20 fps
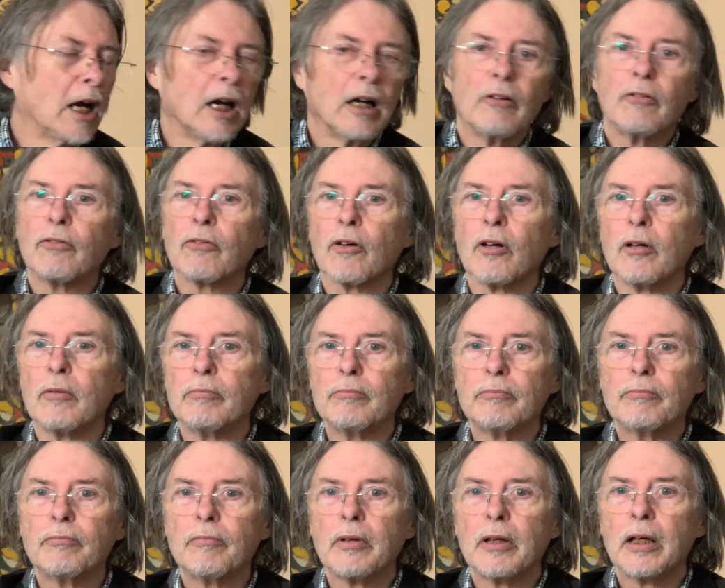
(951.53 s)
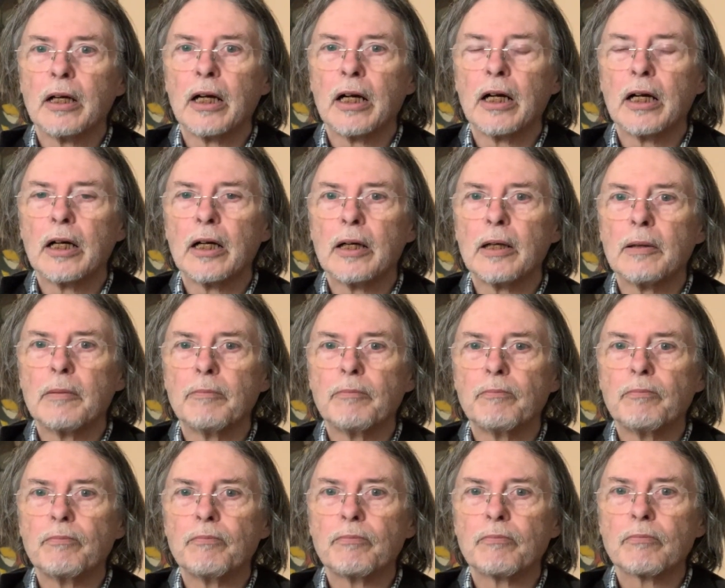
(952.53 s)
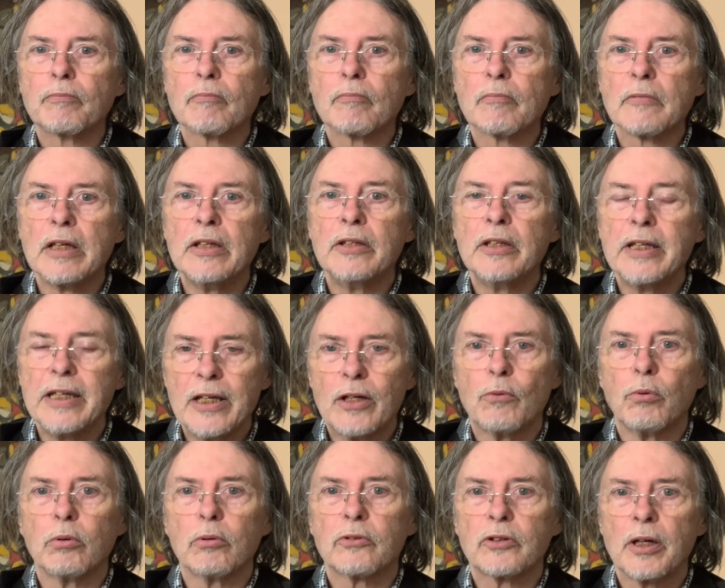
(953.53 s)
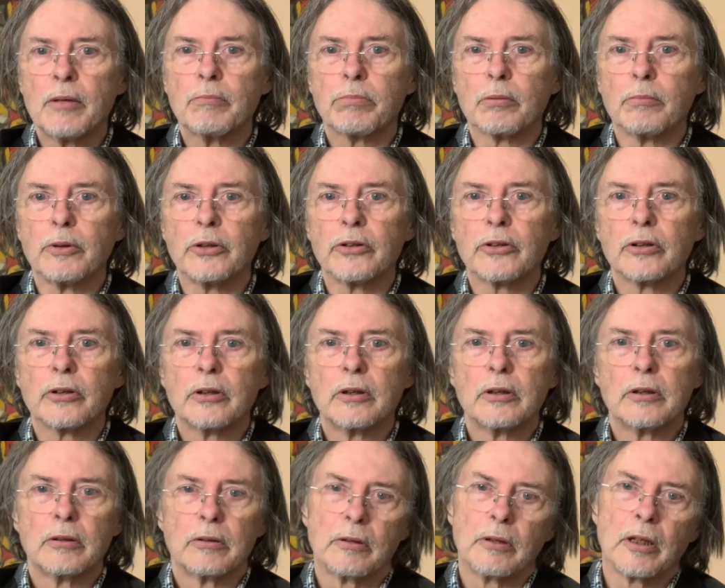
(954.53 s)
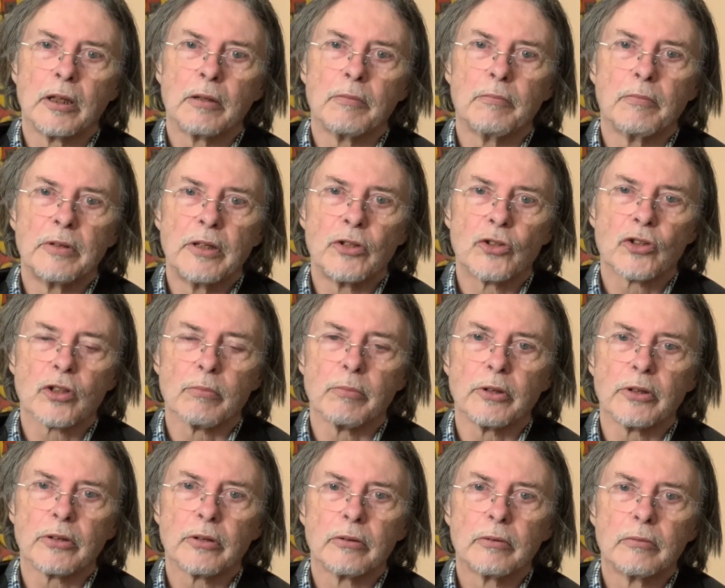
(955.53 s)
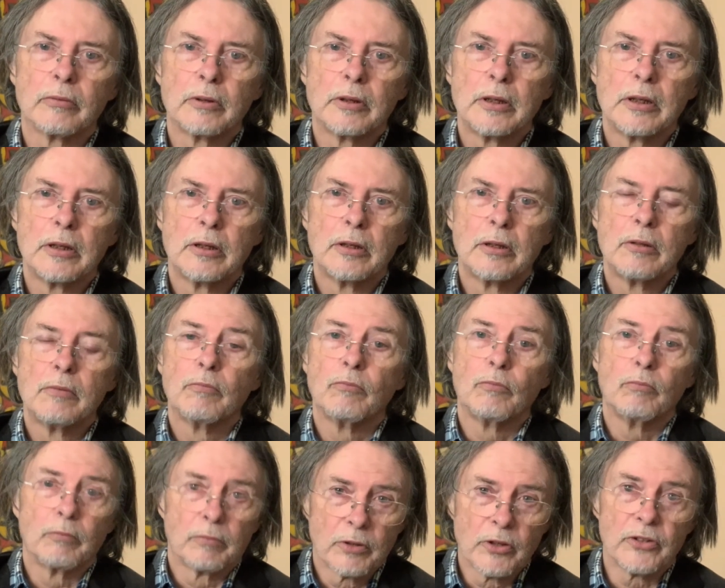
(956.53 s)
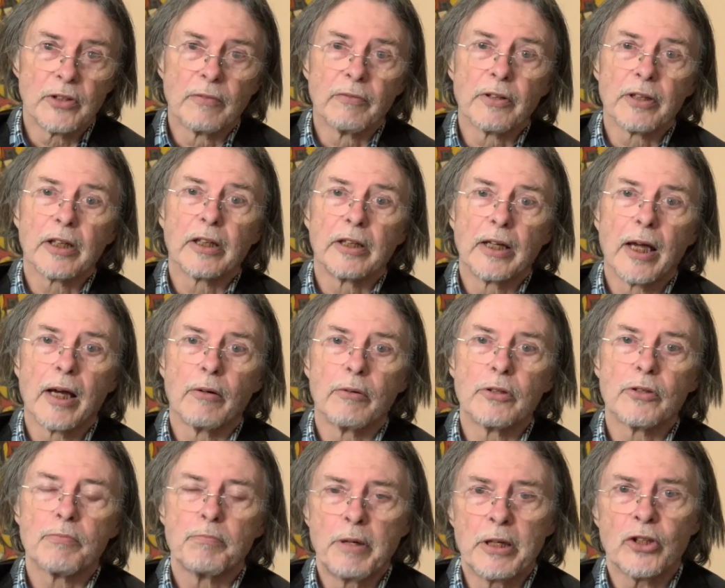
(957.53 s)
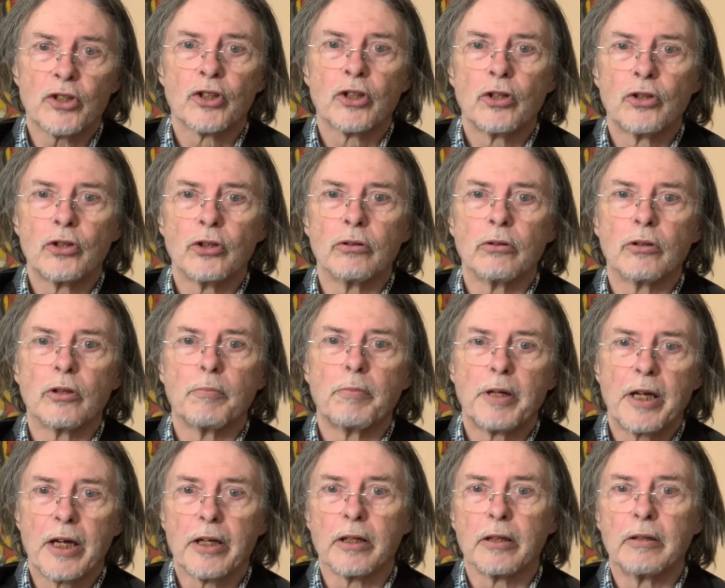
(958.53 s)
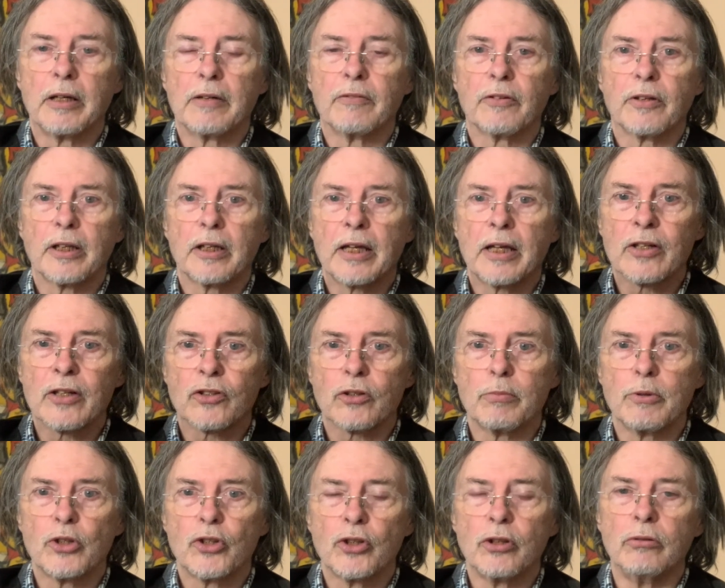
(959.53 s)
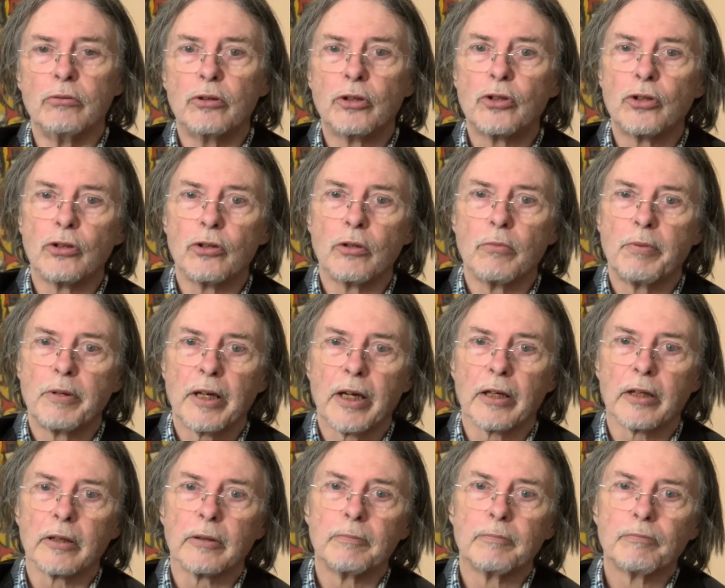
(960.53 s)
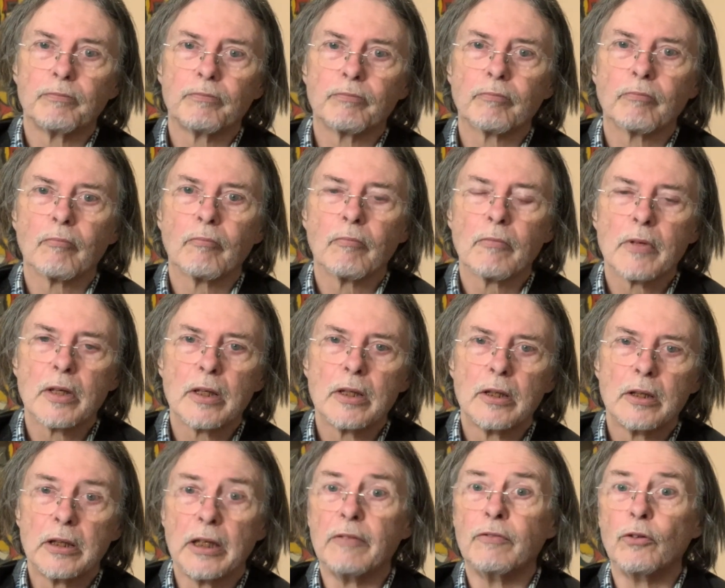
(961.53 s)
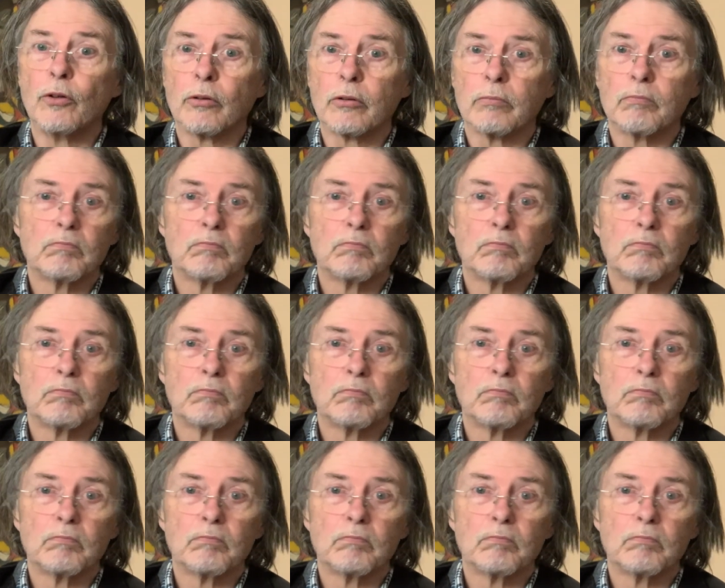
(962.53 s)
from in the equal temperament instrument. Because everything now is pitched to the piano. Everything to be tuned to the piano. If you